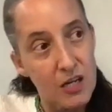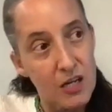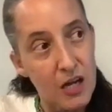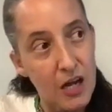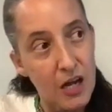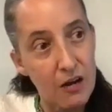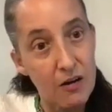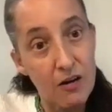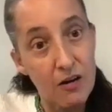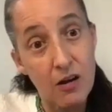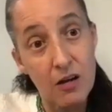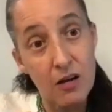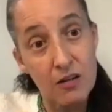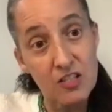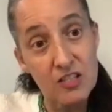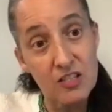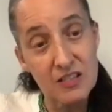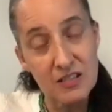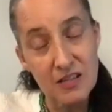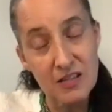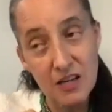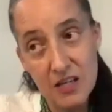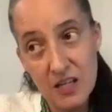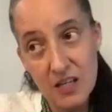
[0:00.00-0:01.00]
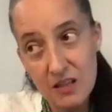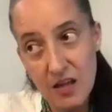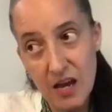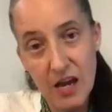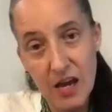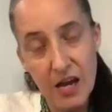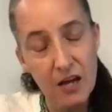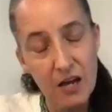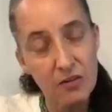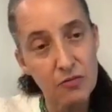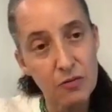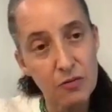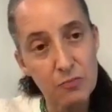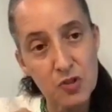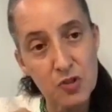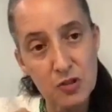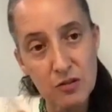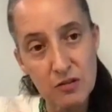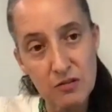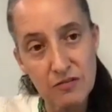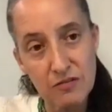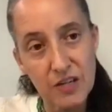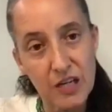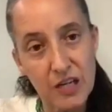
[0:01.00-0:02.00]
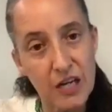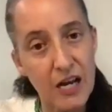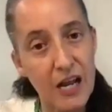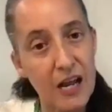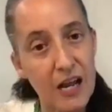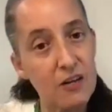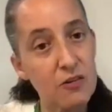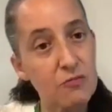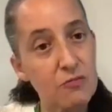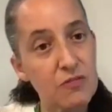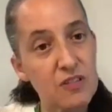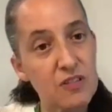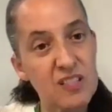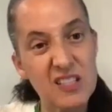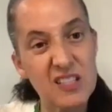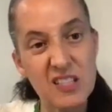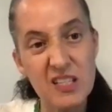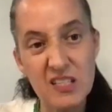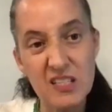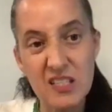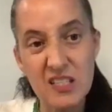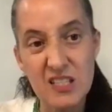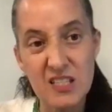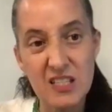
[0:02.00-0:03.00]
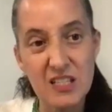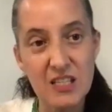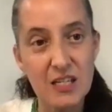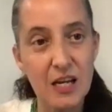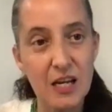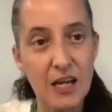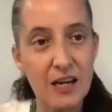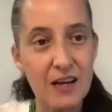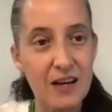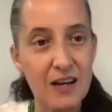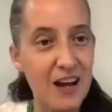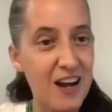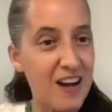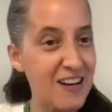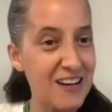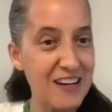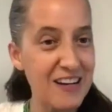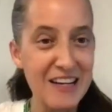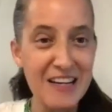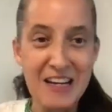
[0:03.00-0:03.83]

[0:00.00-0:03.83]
to study that, how to observe it, and how to resist it and not